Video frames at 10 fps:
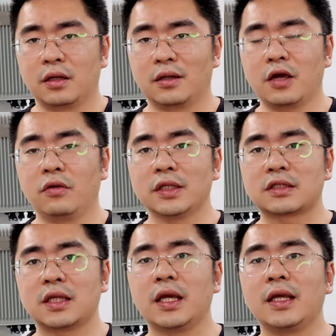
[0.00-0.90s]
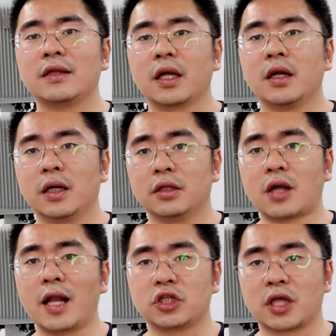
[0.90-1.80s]
they only stay in their
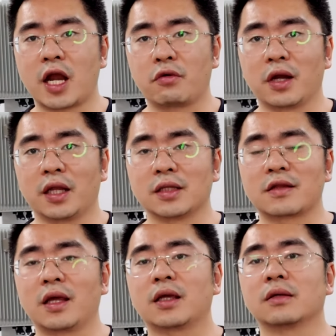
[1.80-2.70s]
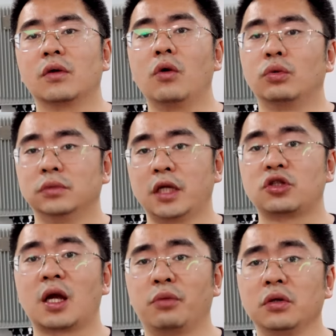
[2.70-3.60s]
knowledge area and they think, oh,
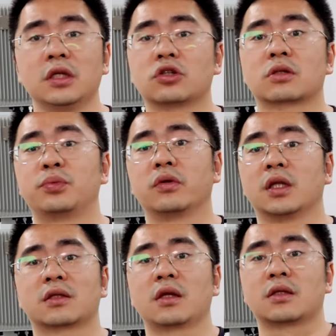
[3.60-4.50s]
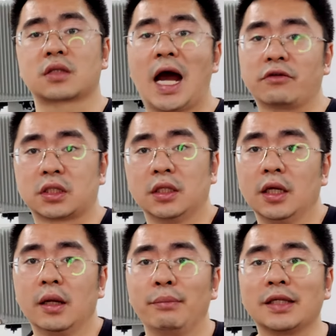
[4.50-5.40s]
edge computing just put these things out.
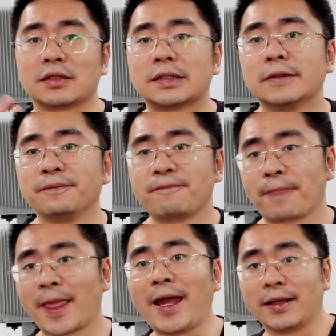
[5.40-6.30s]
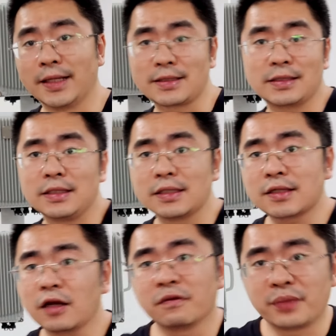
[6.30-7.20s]
But hey, let's see
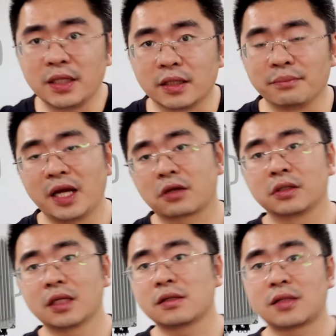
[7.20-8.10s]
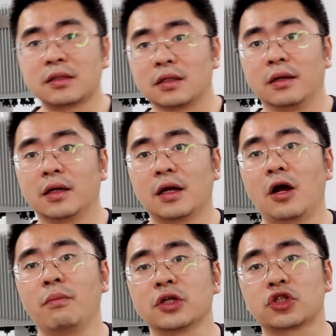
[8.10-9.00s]
this kind of big micro data center,
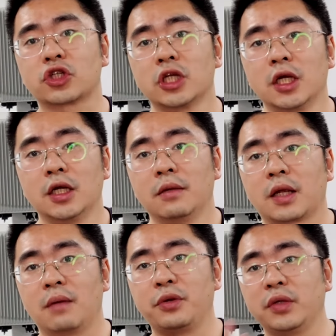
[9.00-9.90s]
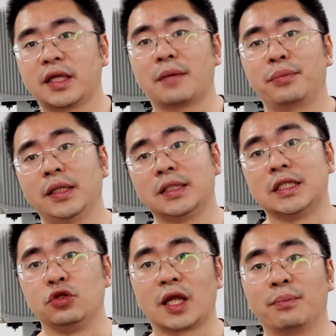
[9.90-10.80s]
how much computing
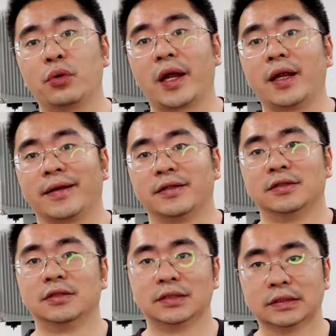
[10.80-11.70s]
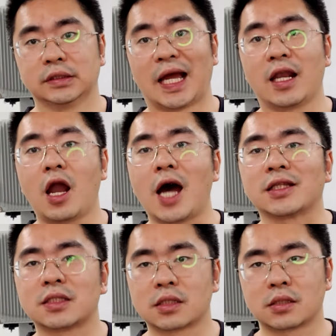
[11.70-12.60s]
capability you can put in? A
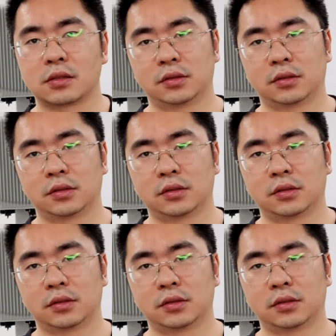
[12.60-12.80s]
lot.